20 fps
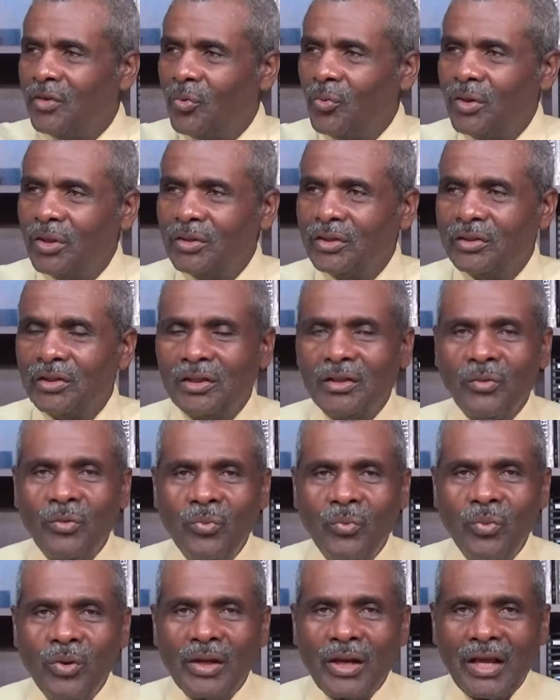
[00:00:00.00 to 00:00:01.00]

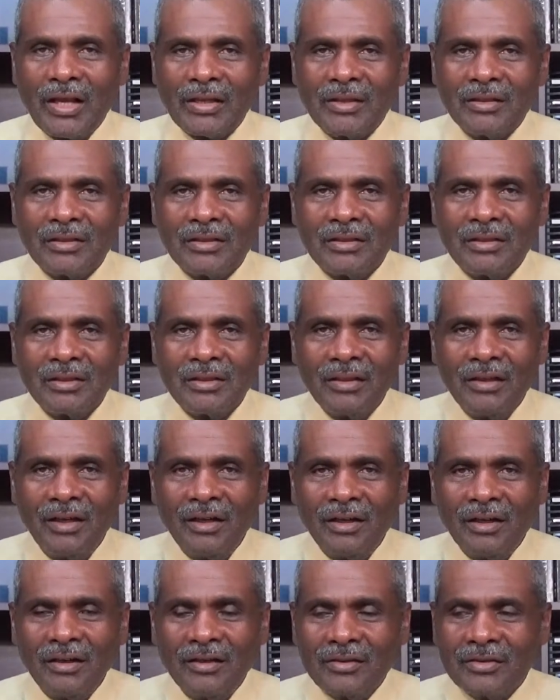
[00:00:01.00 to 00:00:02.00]
when I
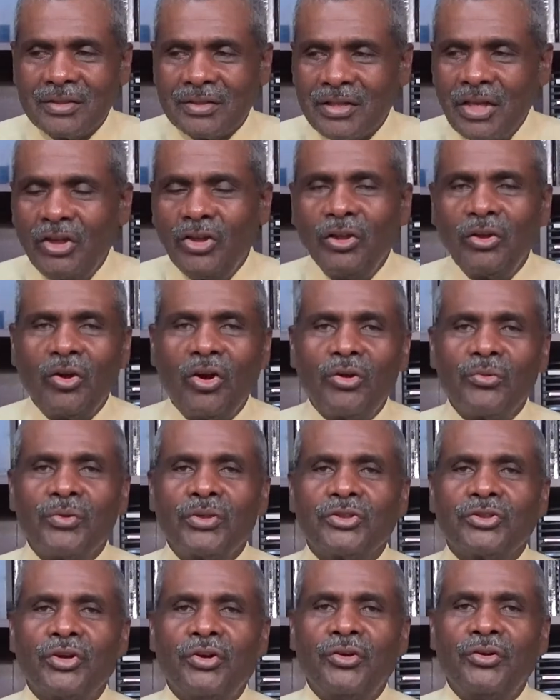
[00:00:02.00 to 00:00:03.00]
see the Lord
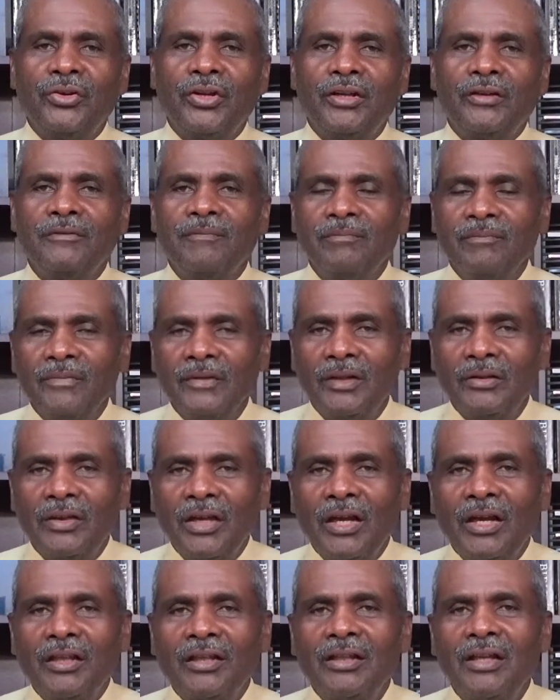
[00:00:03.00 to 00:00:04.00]
returning,
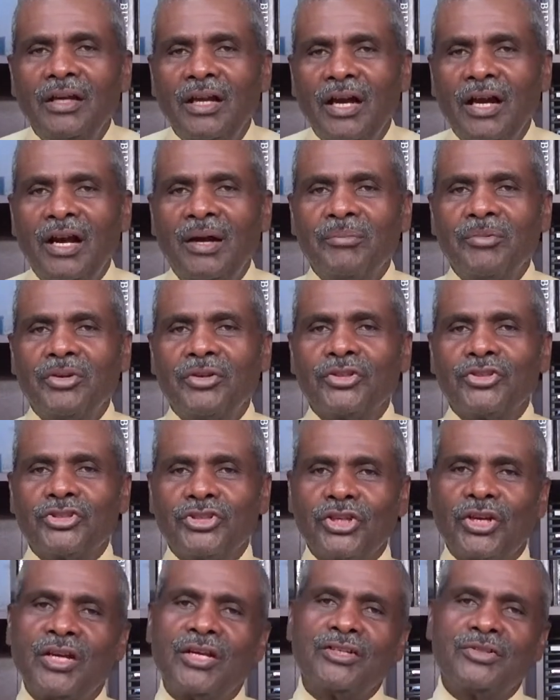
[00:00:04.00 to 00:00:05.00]
then I'm going to
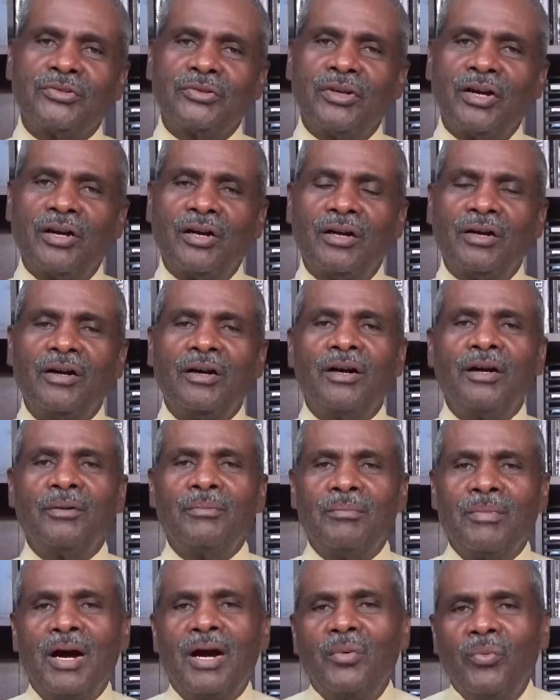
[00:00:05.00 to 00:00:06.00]
change
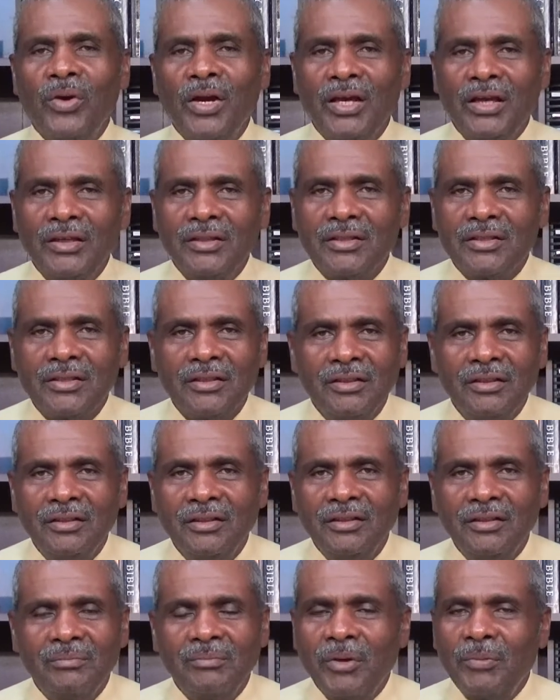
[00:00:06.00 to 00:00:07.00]
my ways.
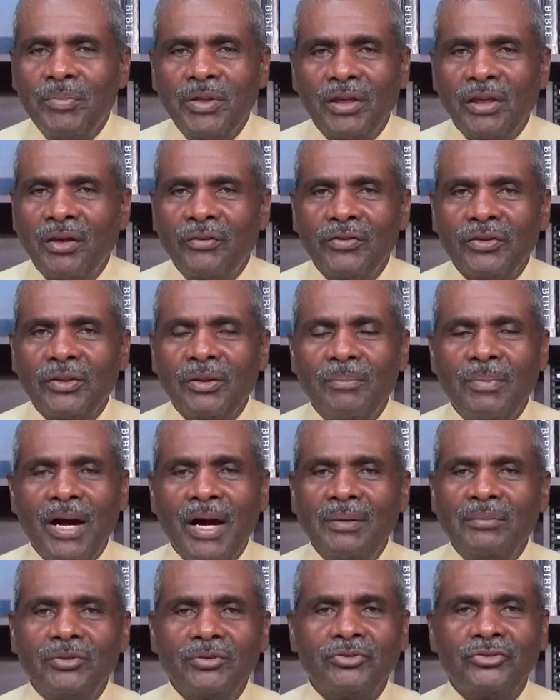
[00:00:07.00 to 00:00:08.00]
But beloved, the
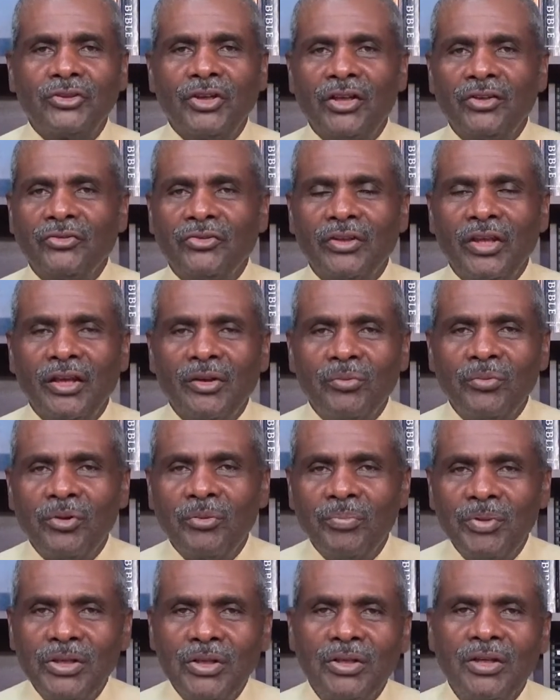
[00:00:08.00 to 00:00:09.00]
Bible says that it will
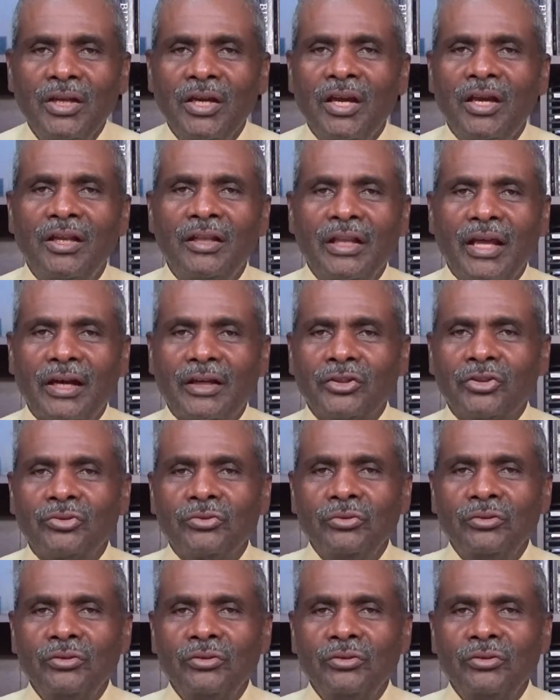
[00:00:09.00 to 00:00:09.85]
be like a